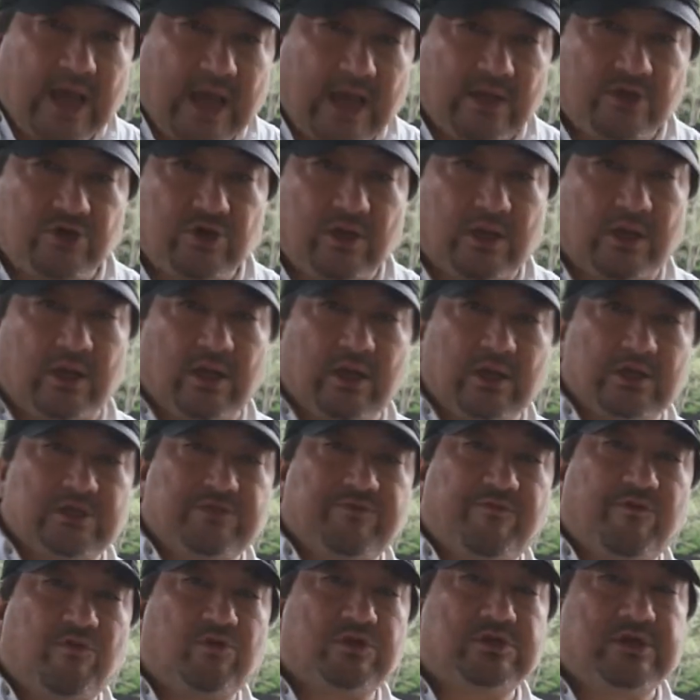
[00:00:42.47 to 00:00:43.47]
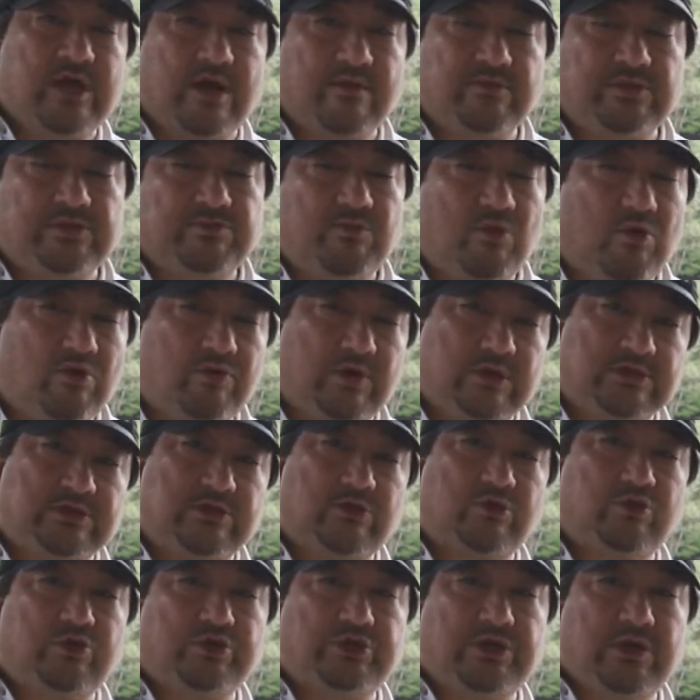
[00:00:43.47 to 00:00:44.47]
Actually, it's four times more
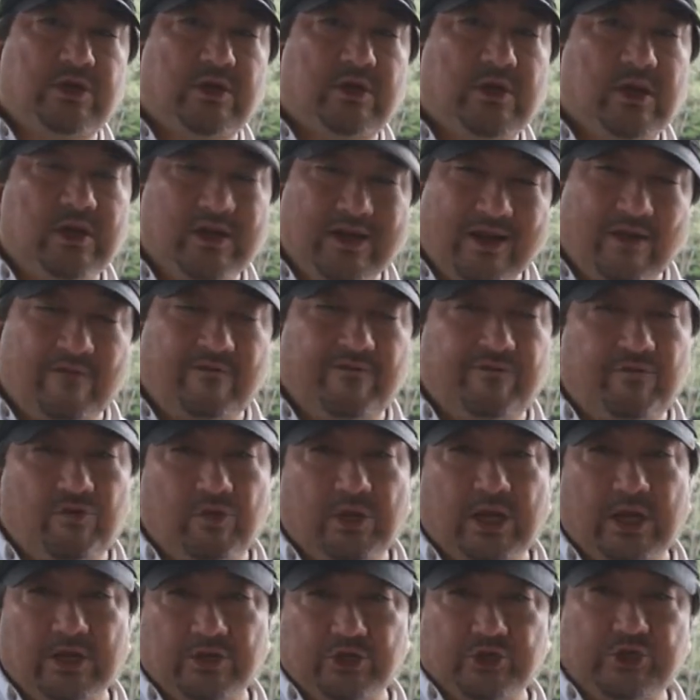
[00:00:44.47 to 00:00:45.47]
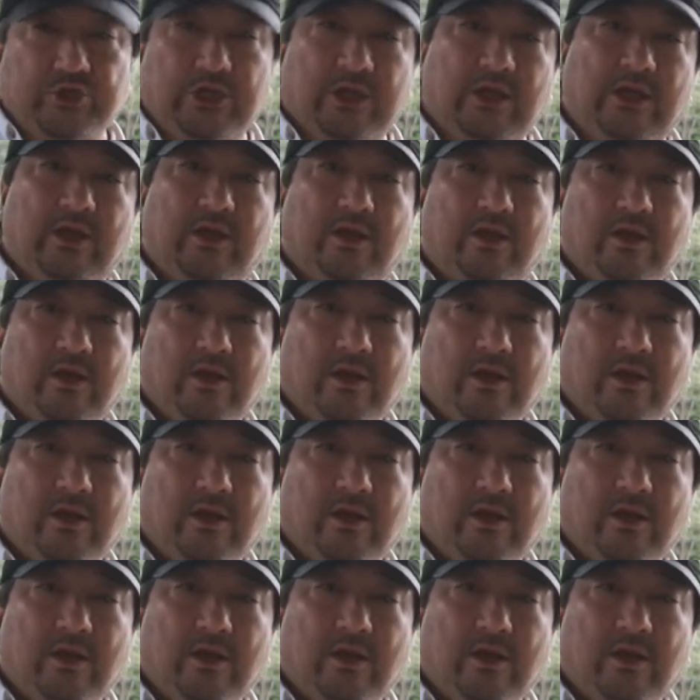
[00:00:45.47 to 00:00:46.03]
resolution than Full HD.